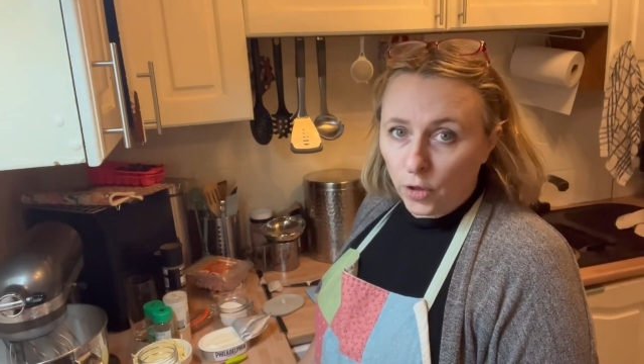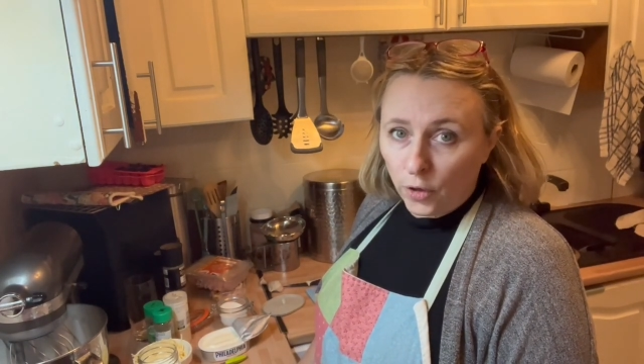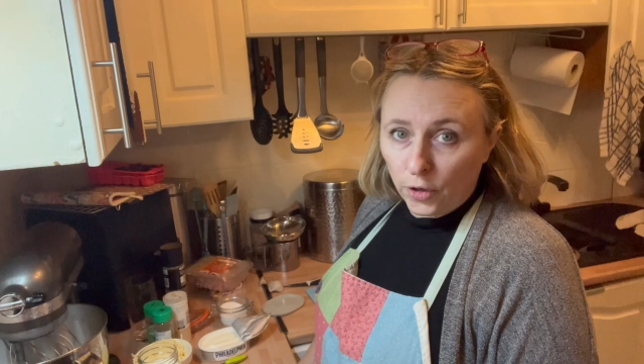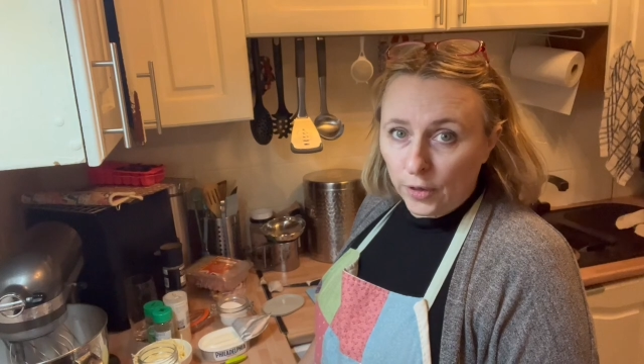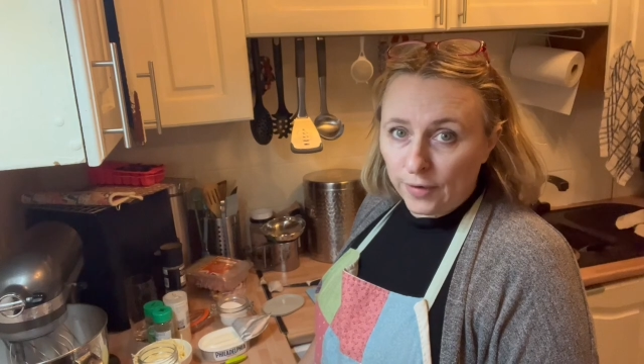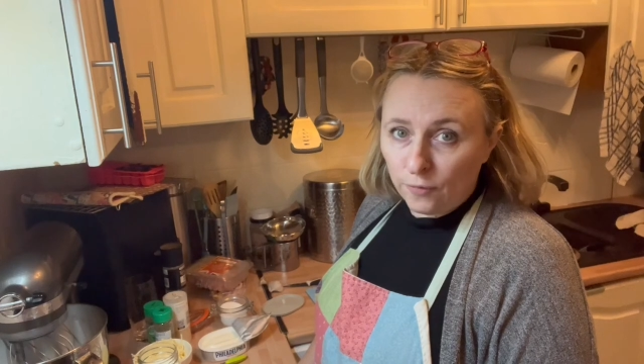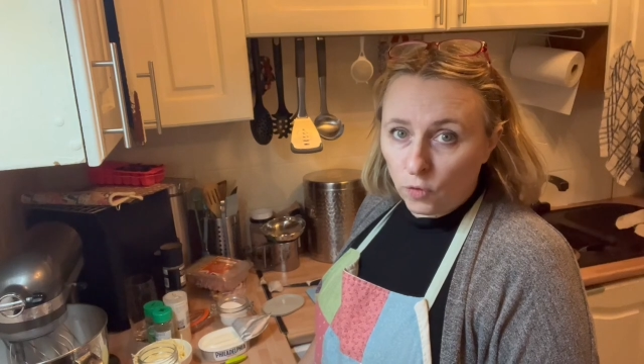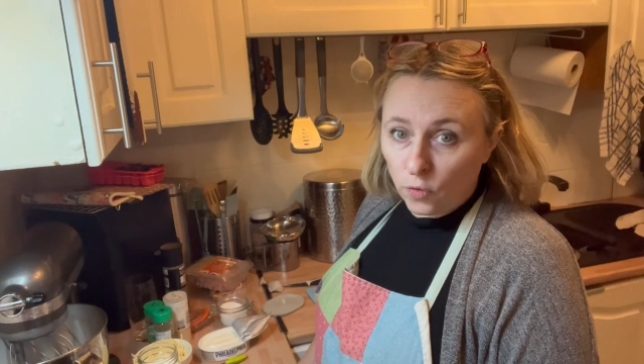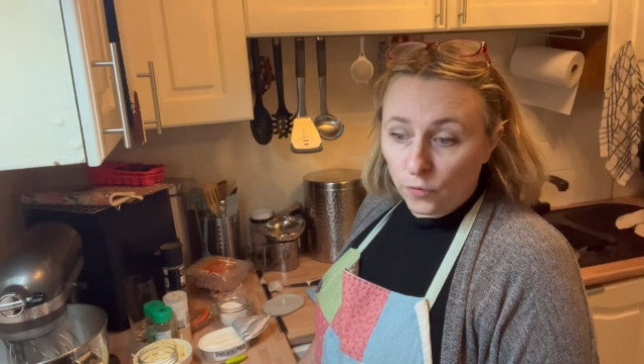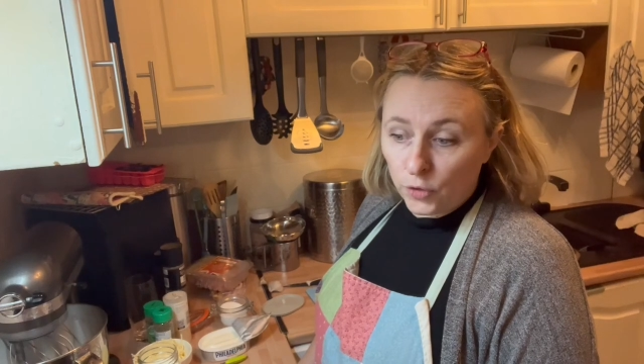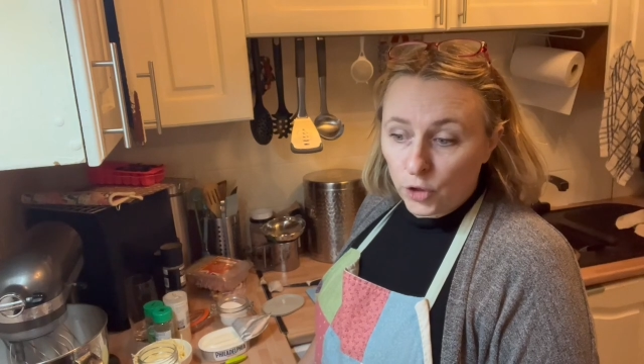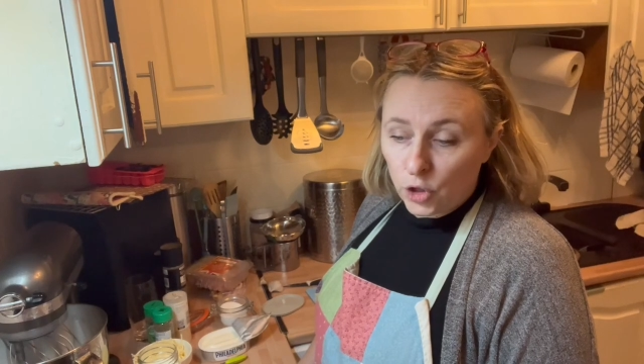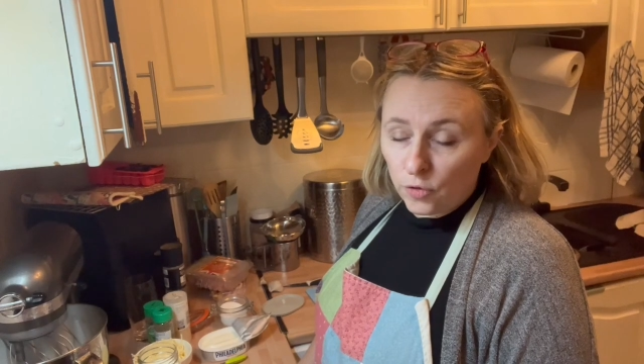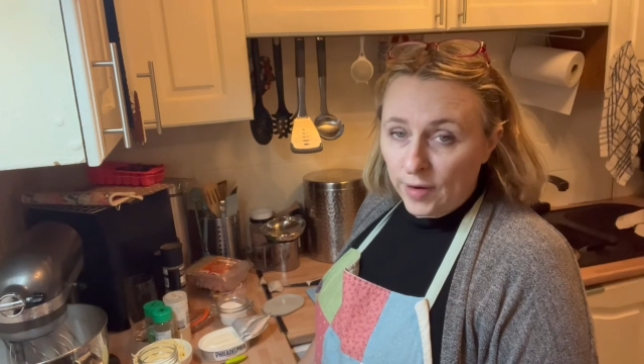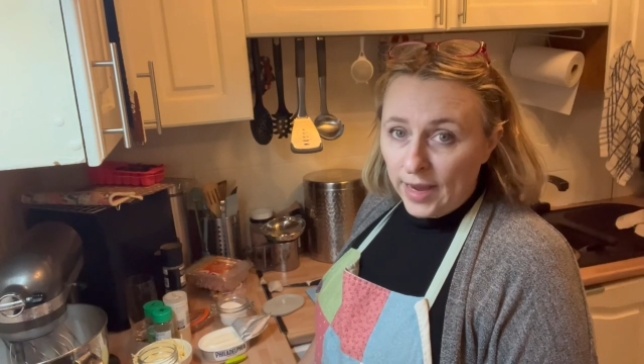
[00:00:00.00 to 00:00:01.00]
on an oven
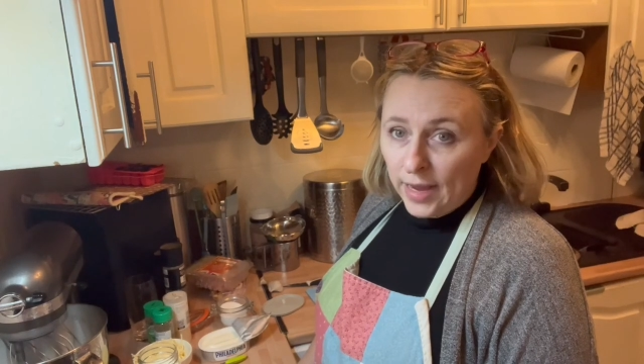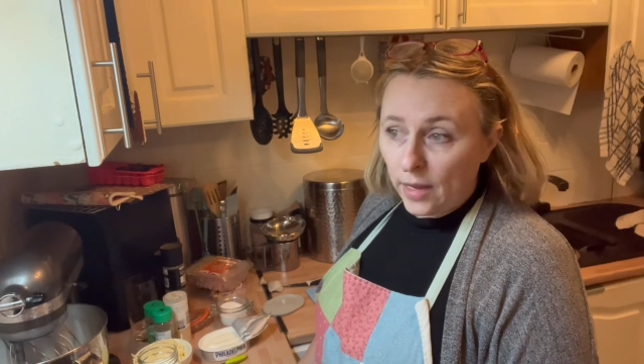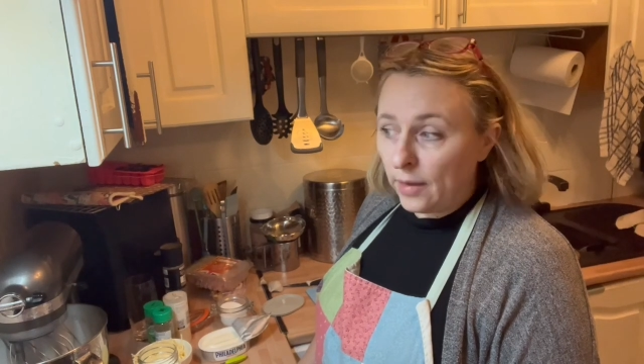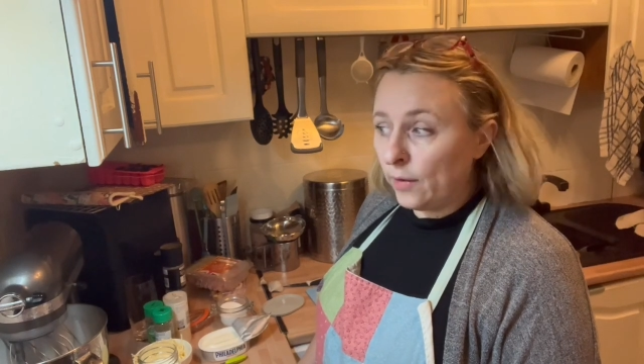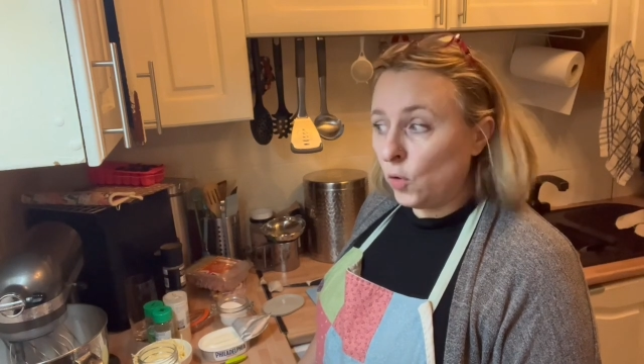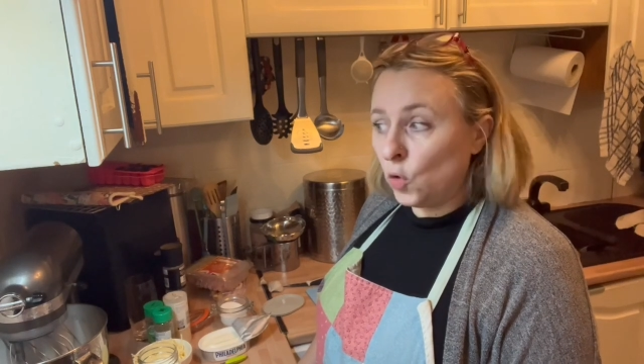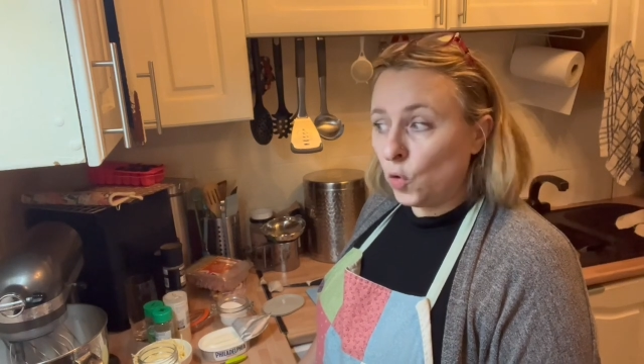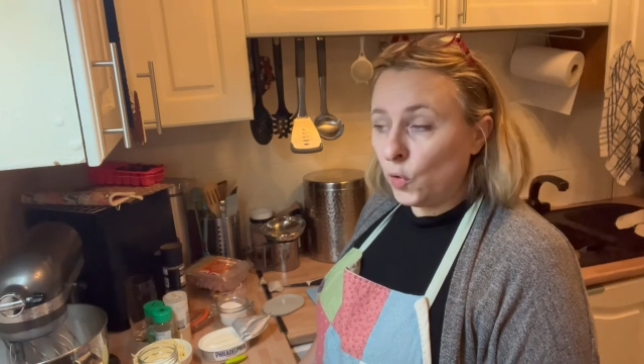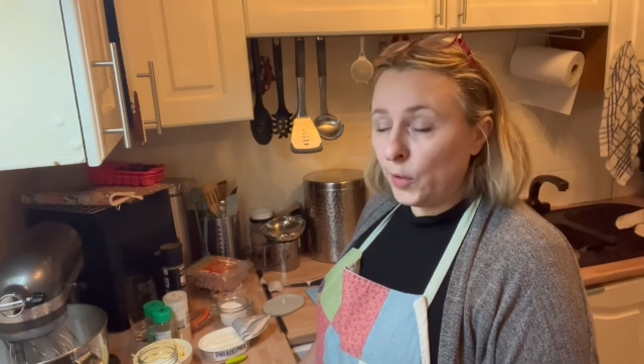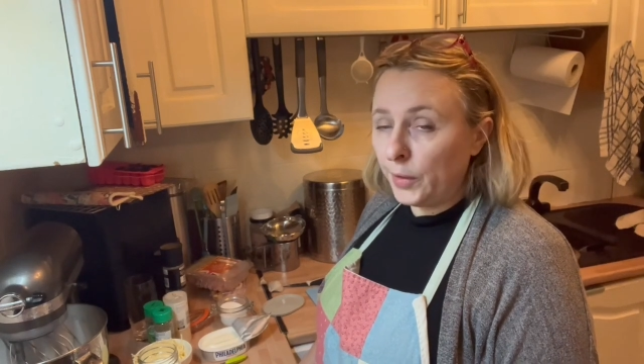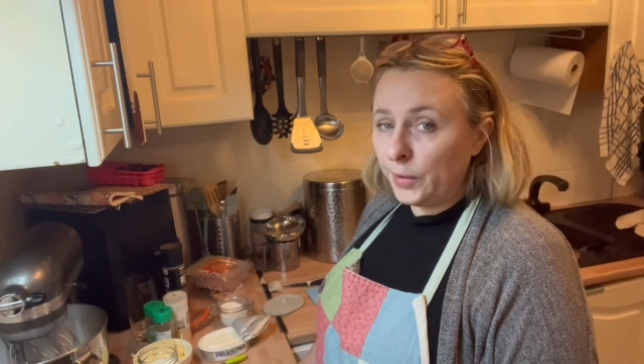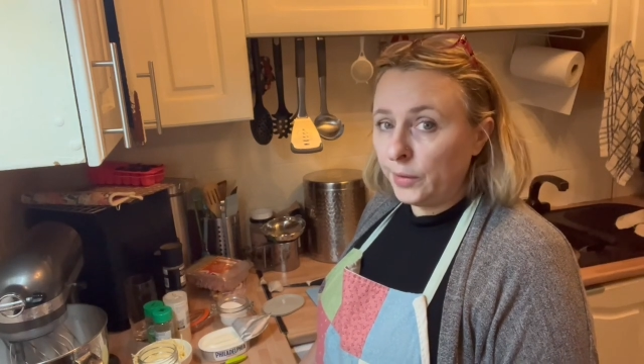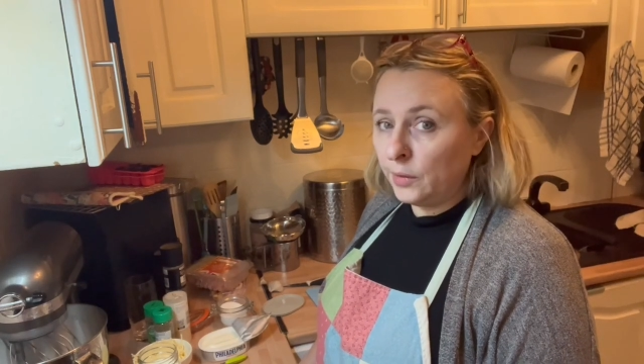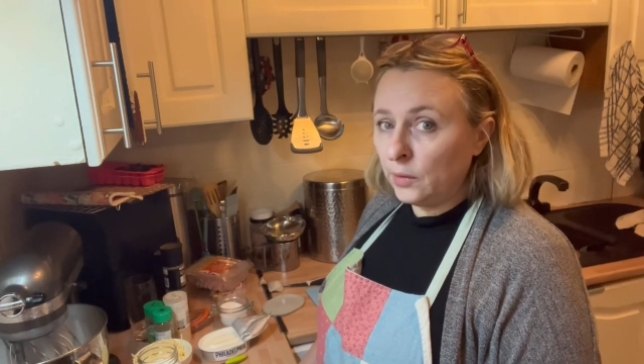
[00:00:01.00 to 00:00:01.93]
tray or